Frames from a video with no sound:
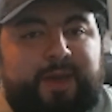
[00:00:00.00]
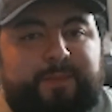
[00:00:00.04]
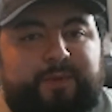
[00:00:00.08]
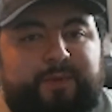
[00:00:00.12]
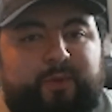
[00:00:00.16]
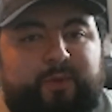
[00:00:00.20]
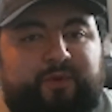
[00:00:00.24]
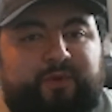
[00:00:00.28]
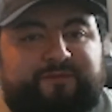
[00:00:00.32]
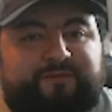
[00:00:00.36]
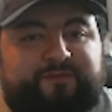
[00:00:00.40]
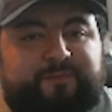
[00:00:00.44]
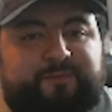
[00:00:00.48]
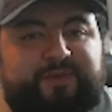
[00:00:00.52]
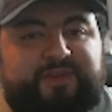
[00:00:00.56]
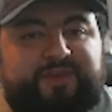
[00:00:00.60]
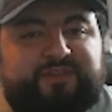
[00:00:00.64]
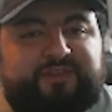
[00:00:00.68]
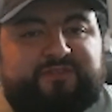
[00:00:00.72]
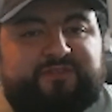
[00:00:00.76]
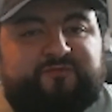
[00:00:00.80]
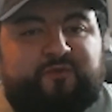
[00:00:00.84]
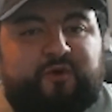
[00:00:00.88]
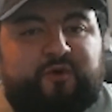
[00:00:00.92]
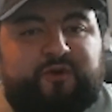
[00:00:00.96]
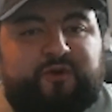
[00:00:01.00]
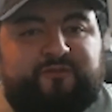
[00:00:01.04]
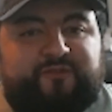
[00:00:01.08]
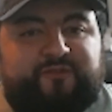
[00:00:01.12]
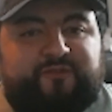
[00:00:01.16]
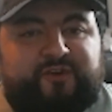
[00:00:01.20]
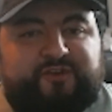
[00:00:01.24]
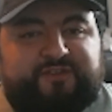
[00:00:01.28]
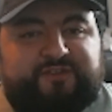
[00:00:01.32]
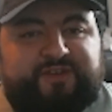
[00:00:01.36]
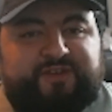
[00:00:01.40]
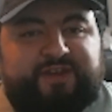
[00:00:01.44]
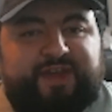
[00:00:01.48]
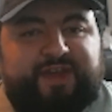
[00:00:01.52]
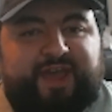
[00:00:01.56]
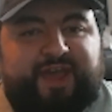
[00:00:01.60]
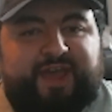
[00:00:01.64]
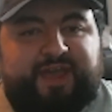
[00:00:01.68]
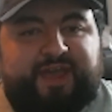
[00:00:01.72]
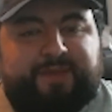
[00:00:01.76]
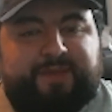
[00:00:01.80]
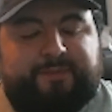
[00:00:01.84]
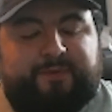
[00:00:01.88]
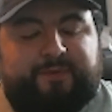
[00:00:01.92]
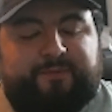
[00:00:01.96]
But with the PS4 version,
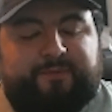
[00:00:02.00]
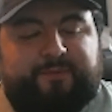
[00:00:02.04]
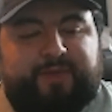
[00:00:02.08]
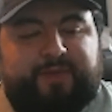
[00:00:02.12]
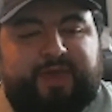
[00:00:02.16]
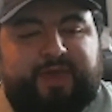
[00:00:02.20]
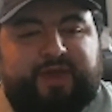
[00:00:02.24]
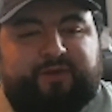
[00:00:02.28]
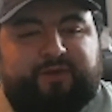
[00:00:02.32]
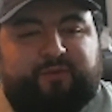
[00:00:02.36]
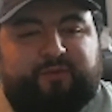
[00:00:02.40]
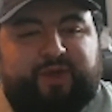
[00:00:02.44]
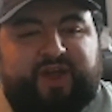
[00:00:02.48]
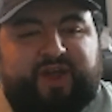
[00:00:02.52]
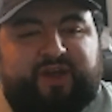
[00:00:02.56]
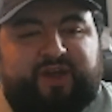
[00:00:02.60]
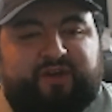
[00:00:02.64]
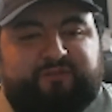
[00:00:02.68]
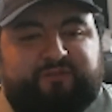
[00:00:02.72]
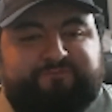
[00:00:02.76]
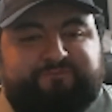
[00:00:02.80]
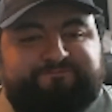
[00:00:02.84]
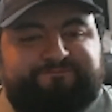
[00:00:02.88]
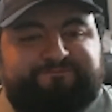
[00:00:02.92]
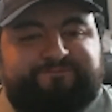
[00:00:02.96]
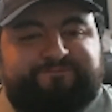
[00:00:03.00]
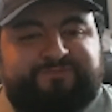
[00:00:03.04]
I'm at around,